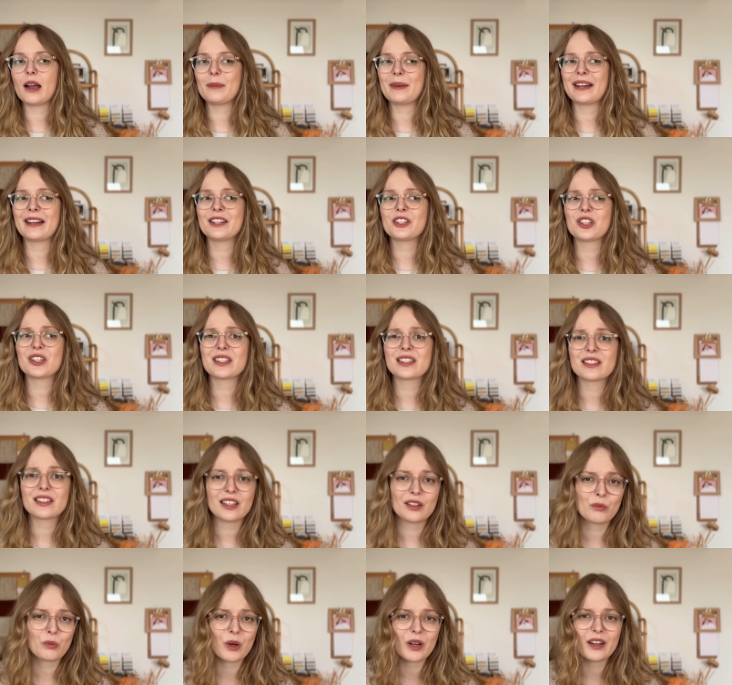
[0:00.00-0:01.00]
and I just
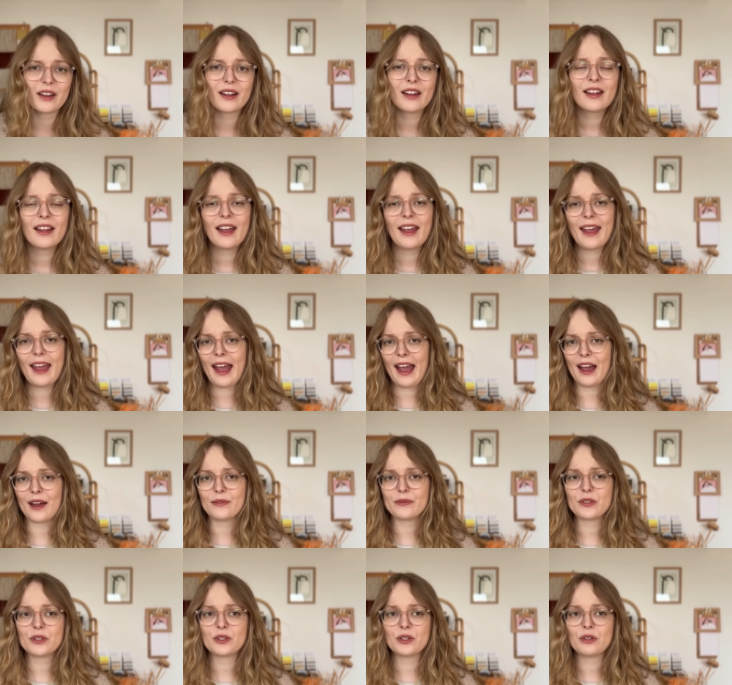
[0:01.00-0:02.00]
didn't want to have
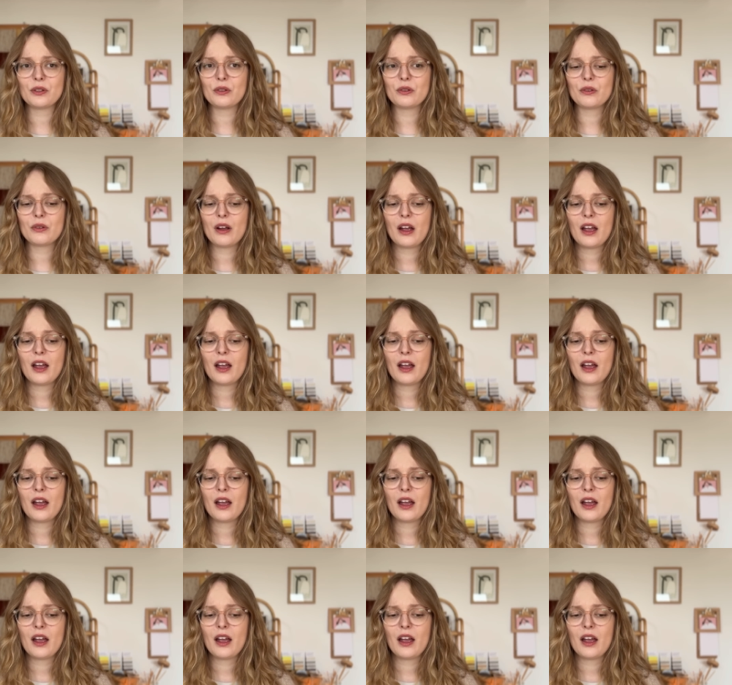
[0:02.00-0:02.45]
to